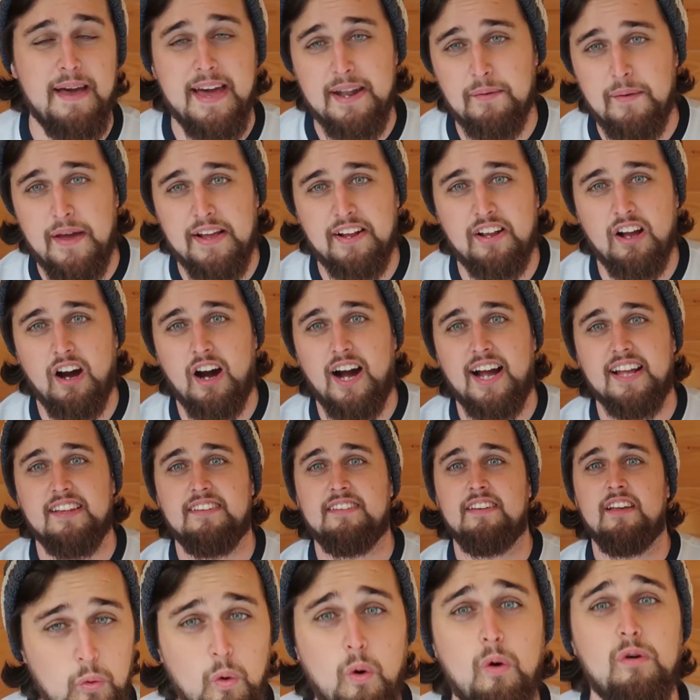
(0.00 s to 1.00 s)
But anyway,
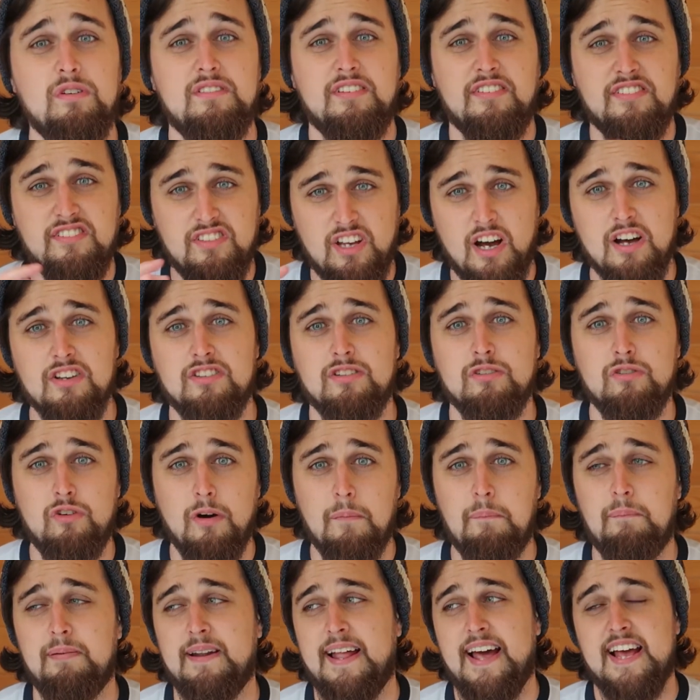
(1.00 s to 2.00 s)
guys, Wolves have signed some
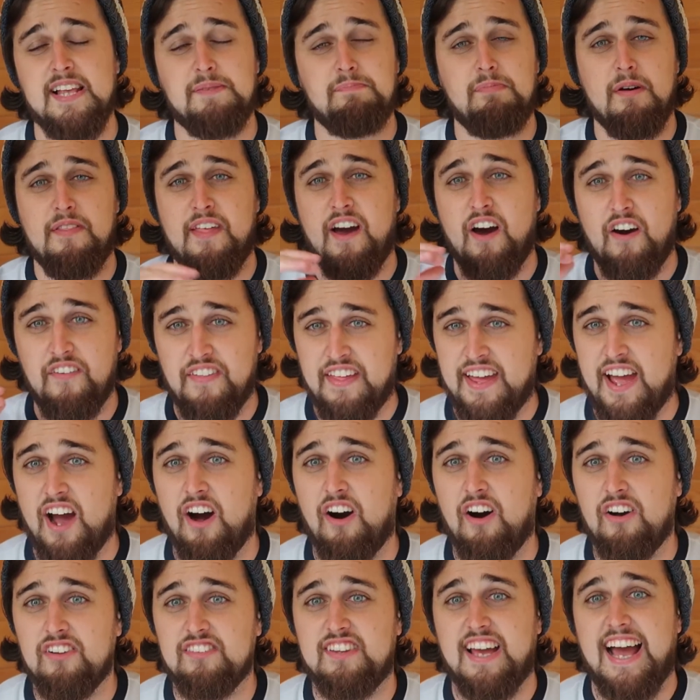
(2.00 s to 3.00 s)
good players, but they
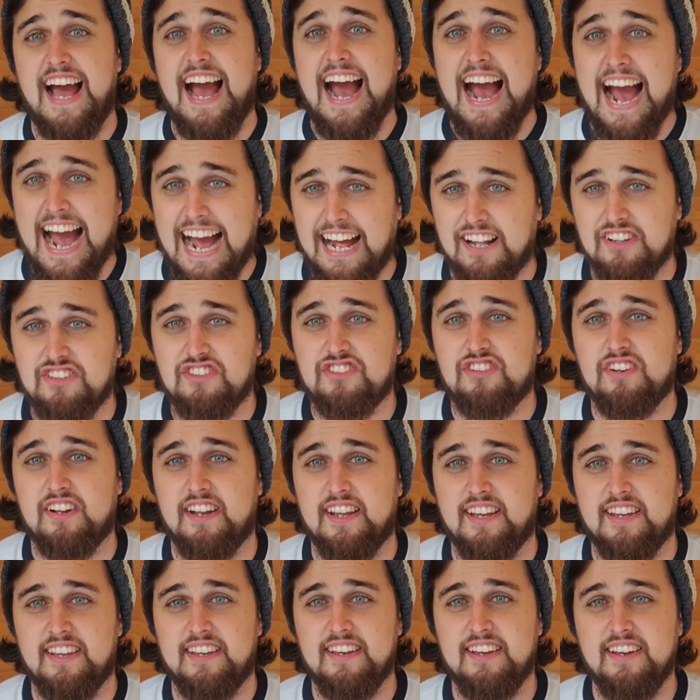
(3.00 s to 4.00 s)
aren't
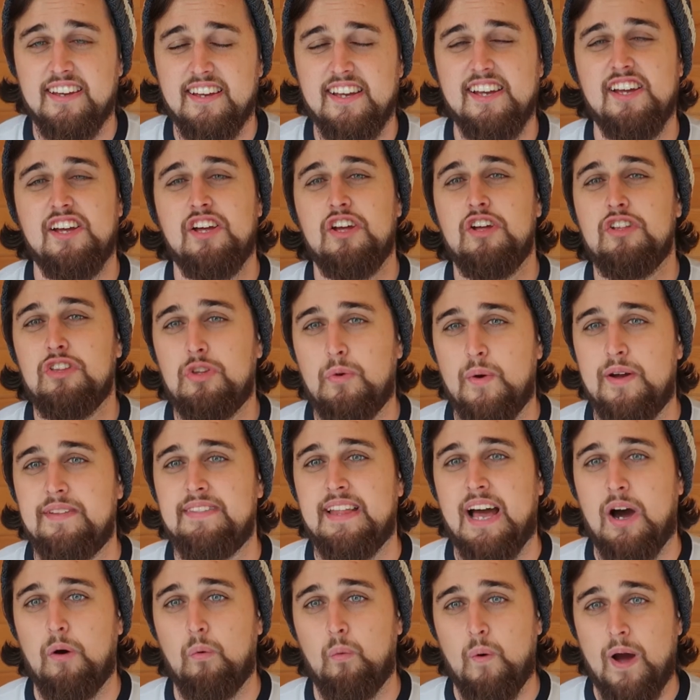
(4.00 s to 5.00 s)
actually doing
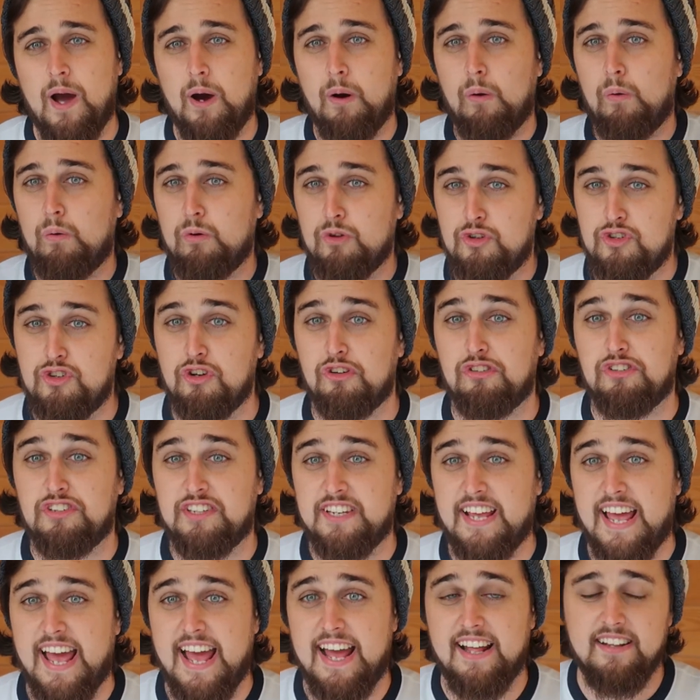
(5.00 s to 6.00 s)
that well
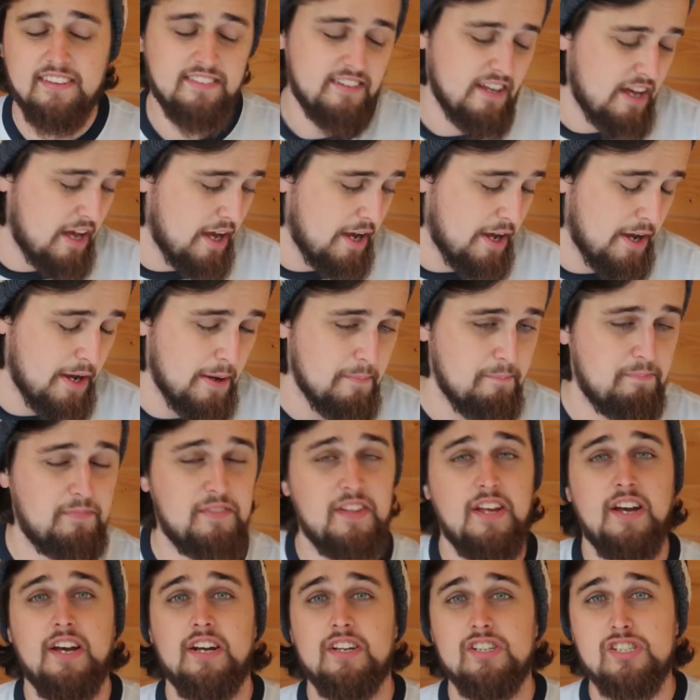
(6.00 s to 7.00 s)
just yet.
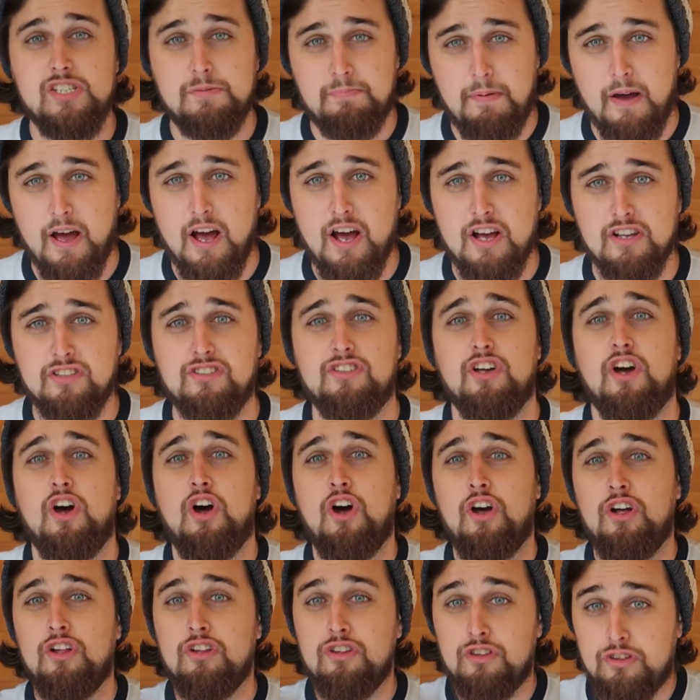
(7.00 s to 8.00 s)
Spurs
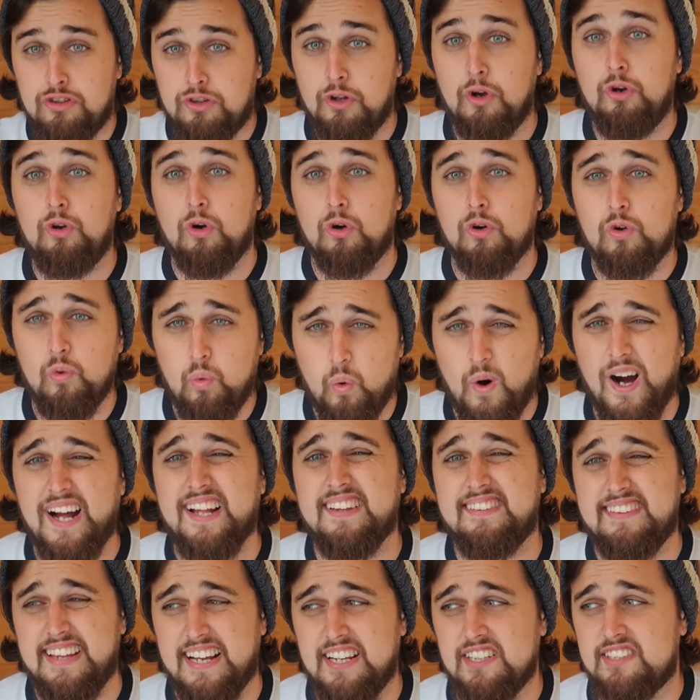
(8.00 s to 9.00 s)
do look
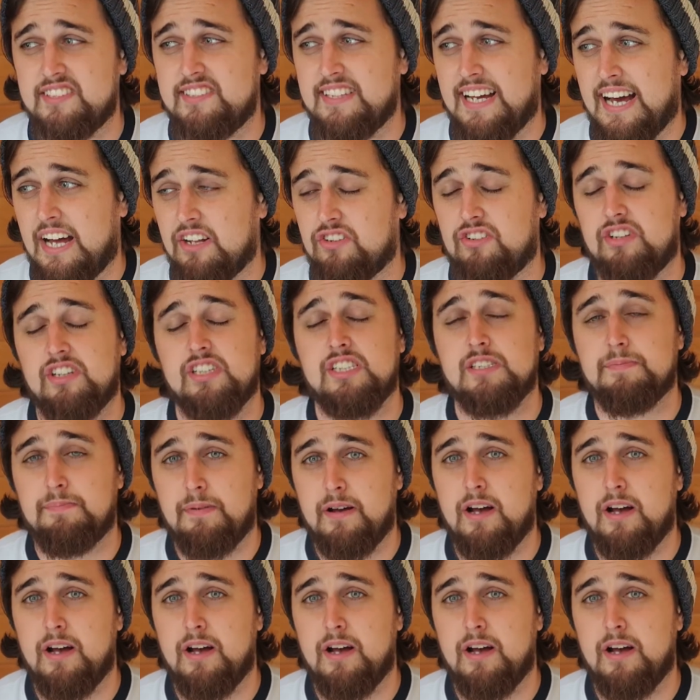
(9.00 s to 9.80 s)
quite decent, actually.